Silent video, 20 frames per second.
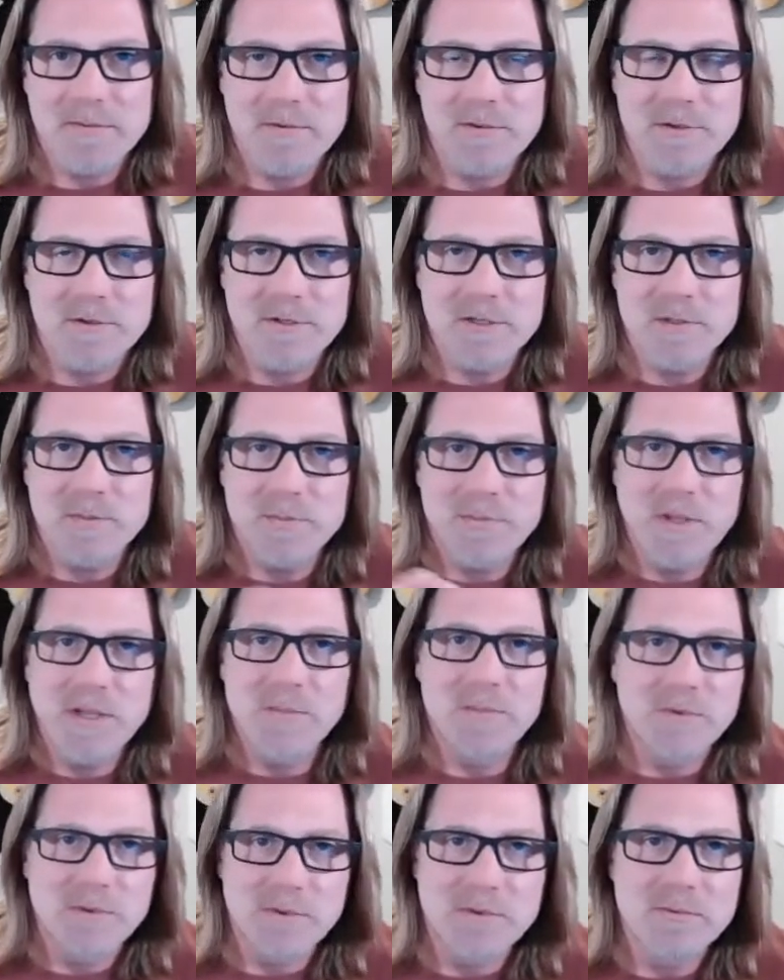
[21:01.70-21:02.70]
You're just
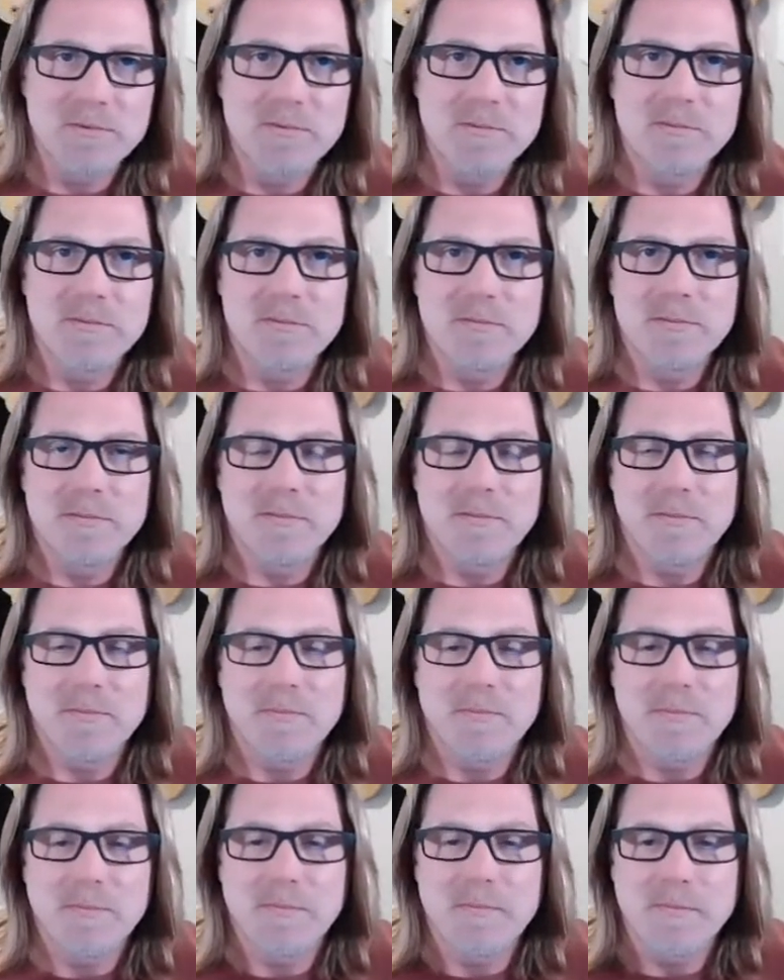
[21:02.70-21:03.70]
people,
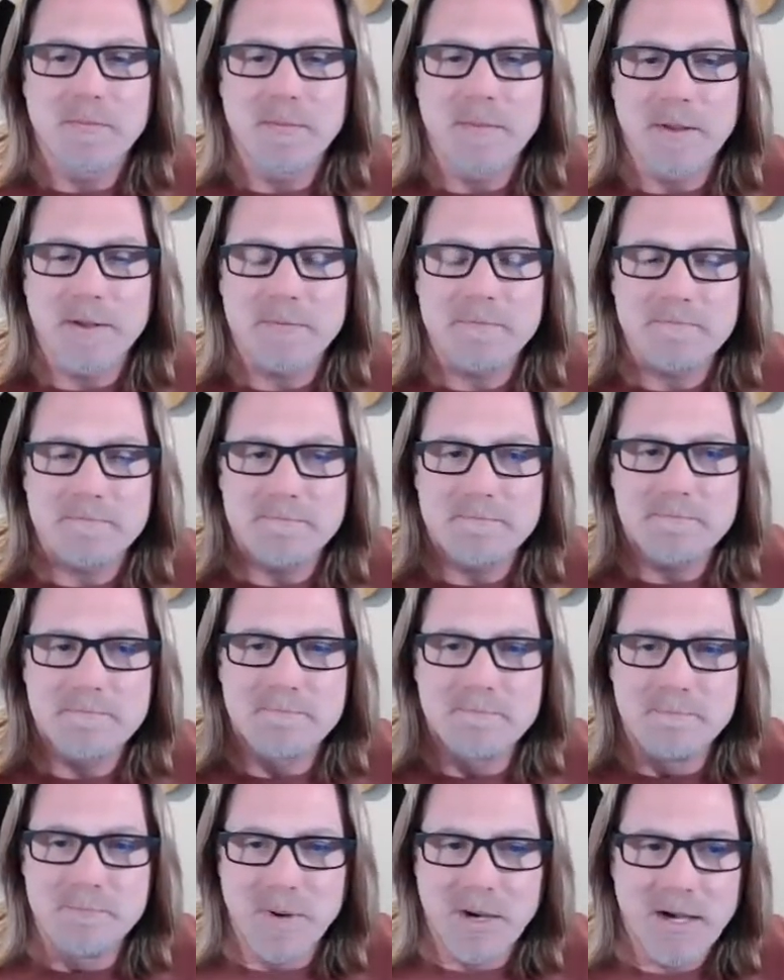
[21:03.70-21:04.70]
like,
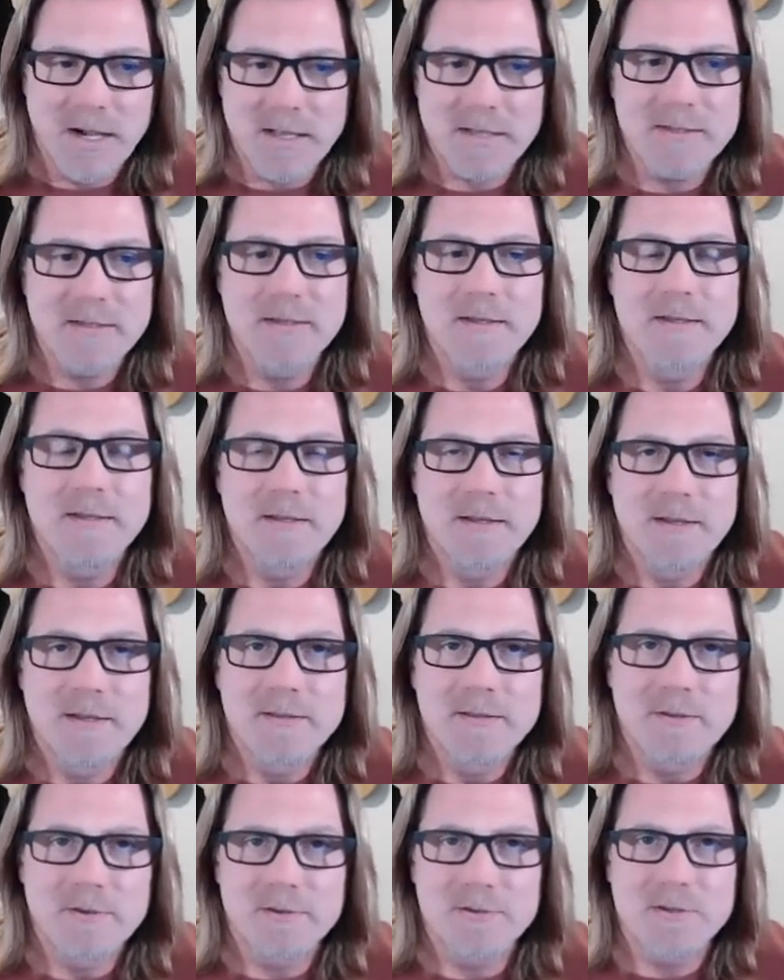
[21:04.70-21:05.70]
but
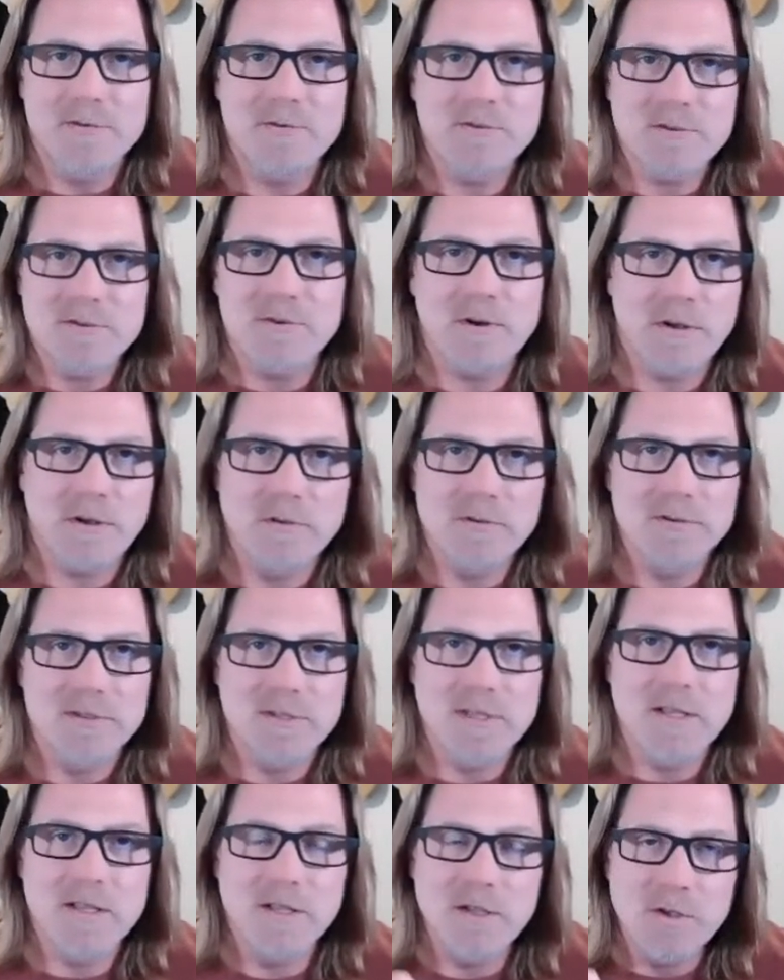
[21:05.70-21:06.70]
there are certain struggles
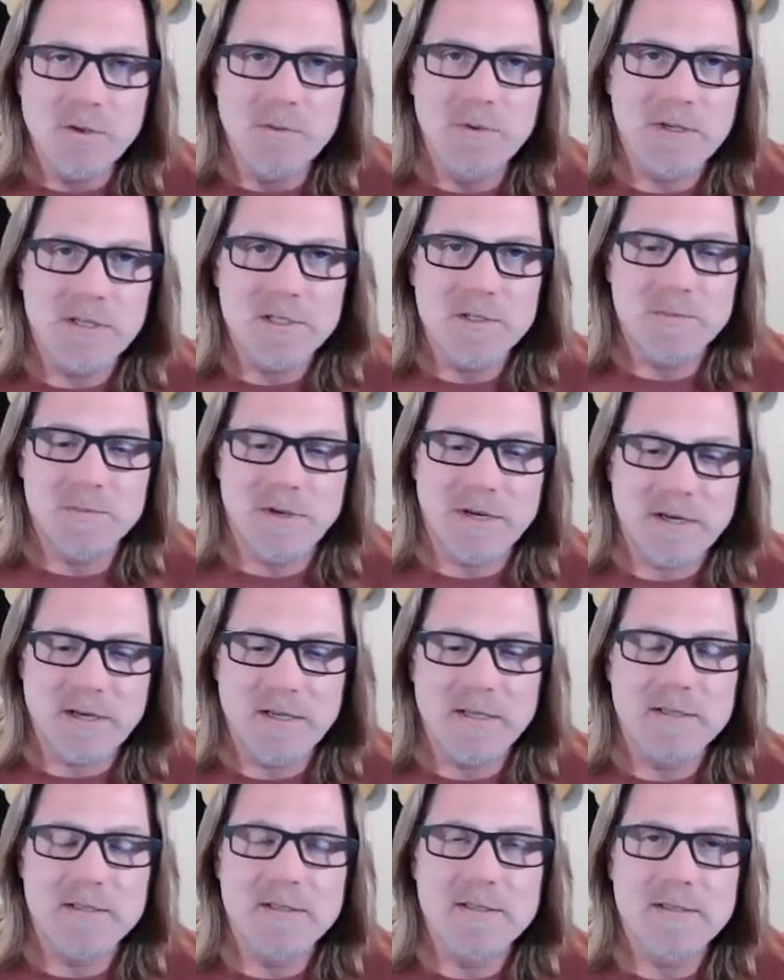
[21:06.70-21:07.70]
that you
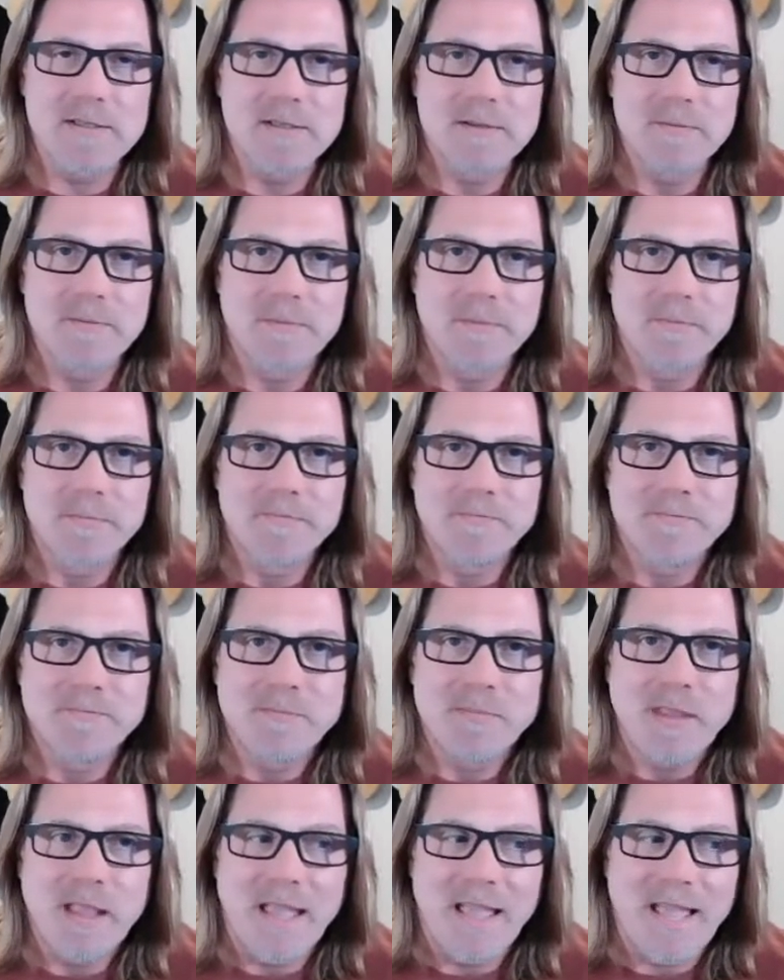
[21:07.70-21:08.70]
experience
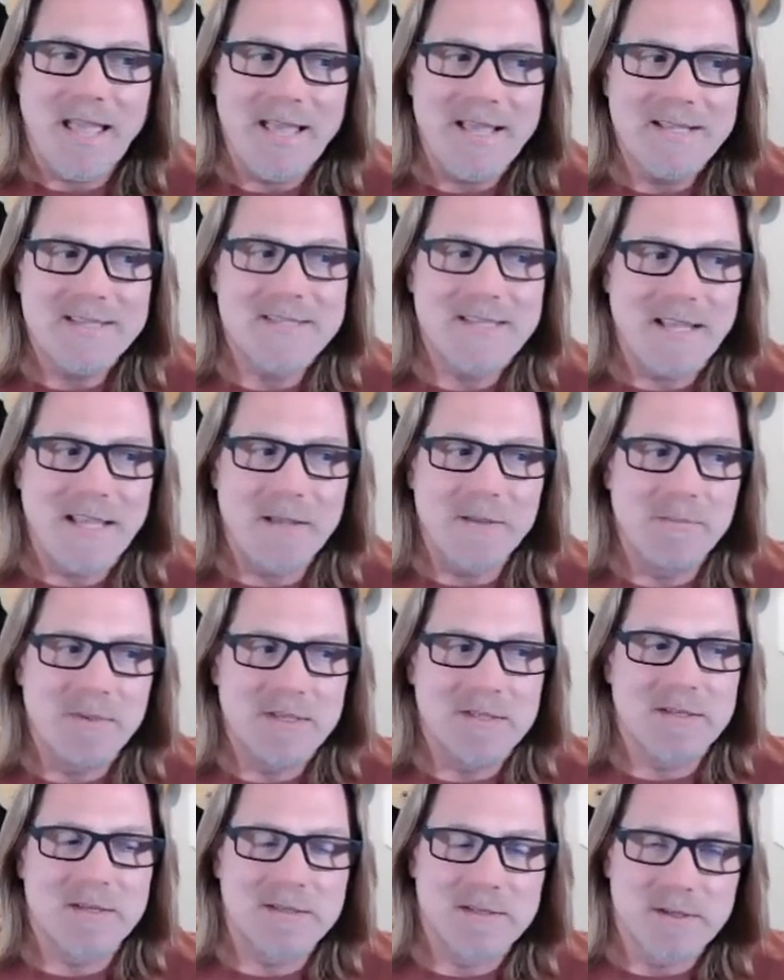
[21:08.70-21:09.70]
as a
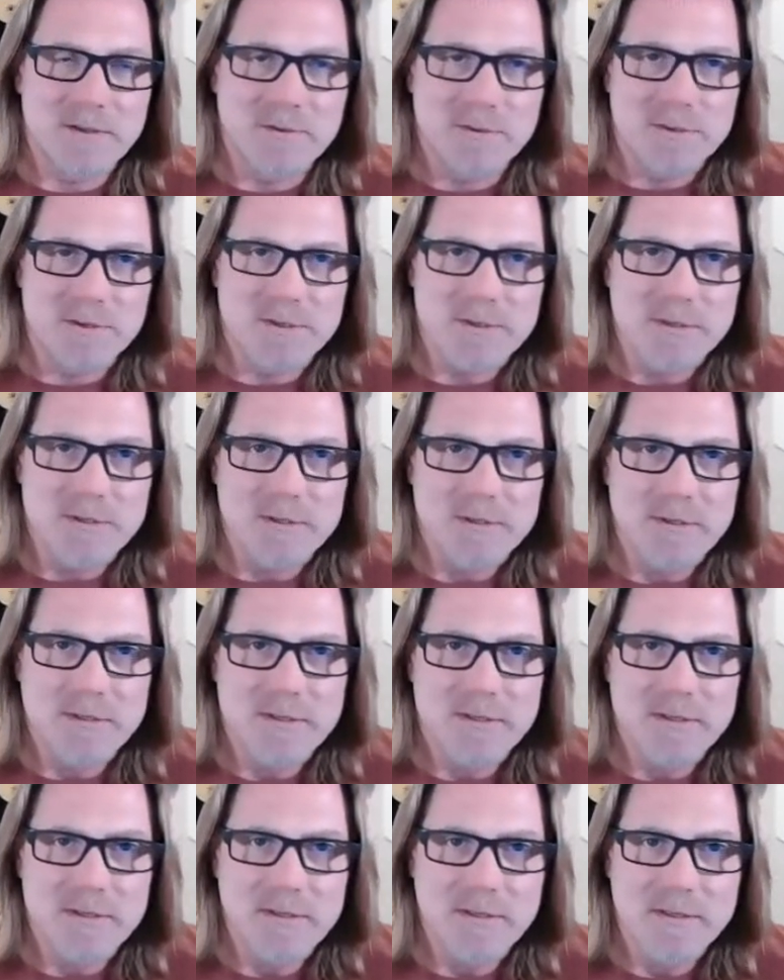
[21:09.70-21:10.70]
business owner
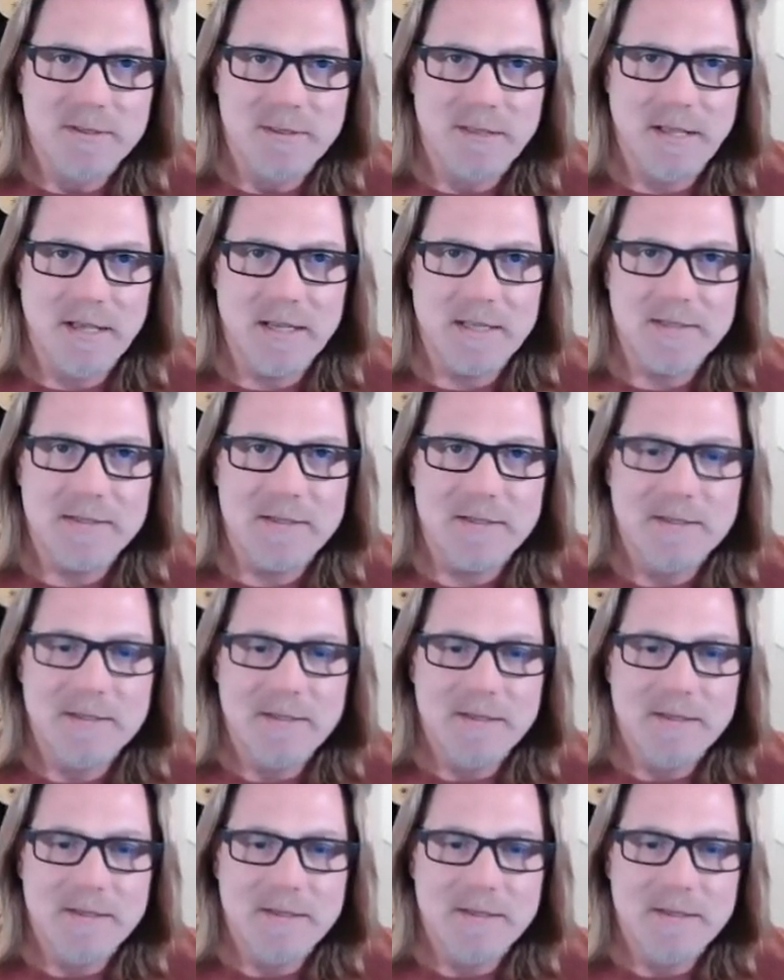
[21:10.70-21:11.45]
that